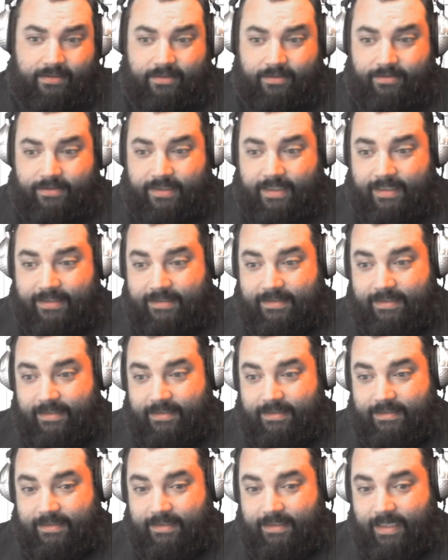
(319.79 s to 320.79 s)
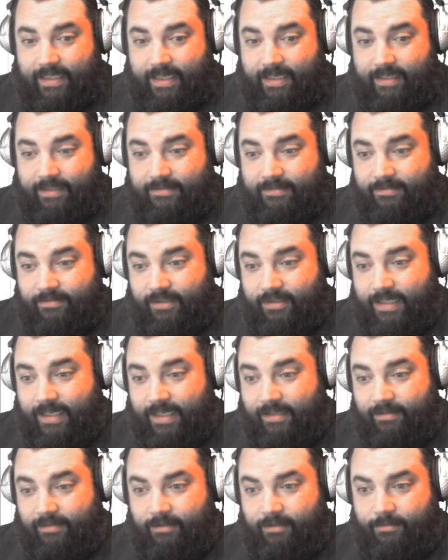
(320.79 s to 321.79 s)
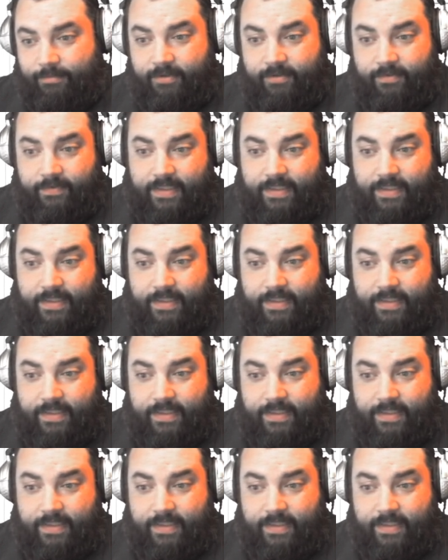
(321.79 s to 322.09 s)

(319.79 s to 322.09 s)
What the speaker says: So it's at 68, so you got a little bit